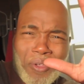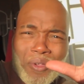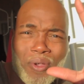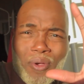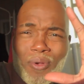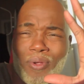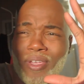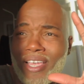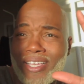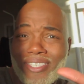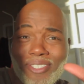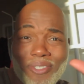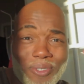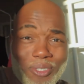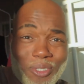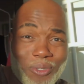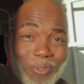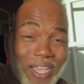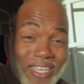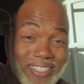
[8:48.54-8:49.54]
Okay, so
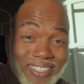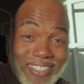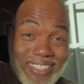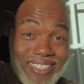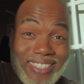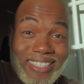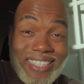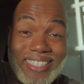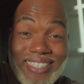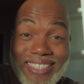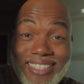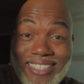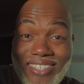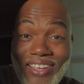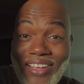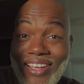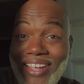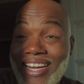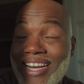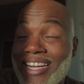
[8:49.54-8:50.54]
as you guys can see, the
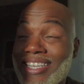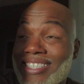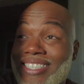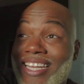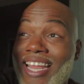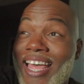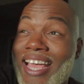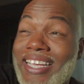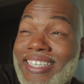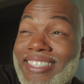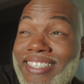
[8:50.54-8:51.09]
sun is like